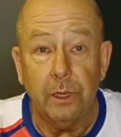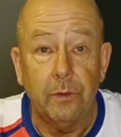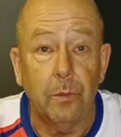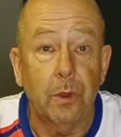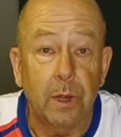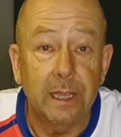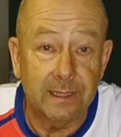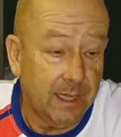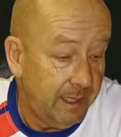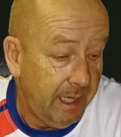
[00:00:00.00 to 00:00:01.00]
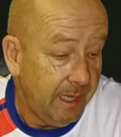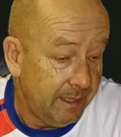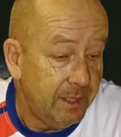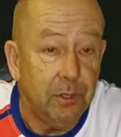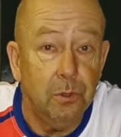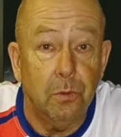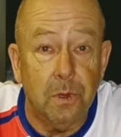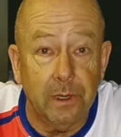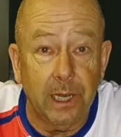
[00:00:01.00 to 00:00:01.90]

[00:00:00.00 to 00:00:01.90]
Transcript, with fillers: looking from the right side as you do